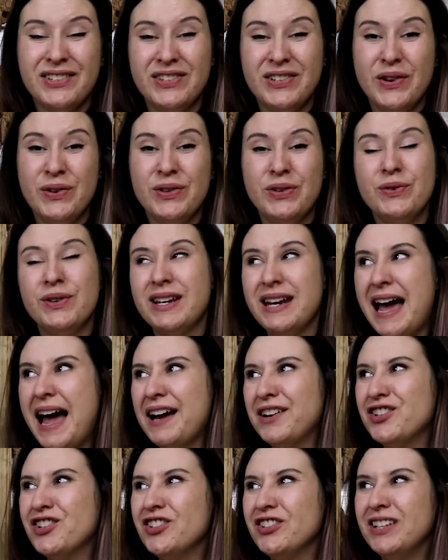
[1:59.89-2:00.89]
So you can
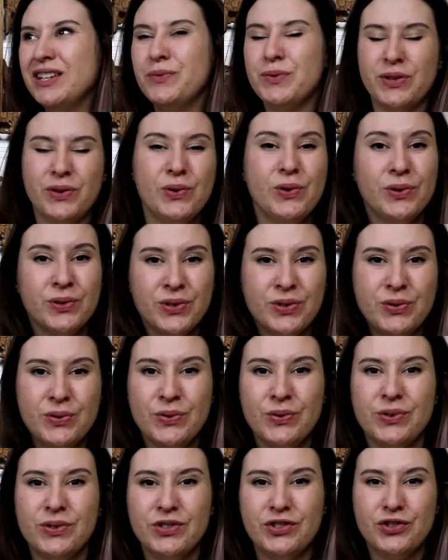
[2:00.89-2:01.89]
actually, with cook's
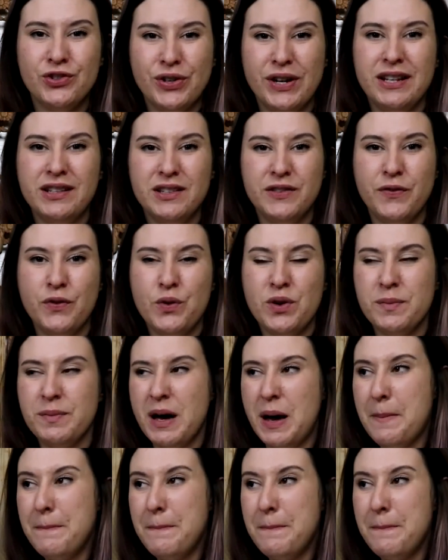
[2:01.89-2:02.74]
tools, transform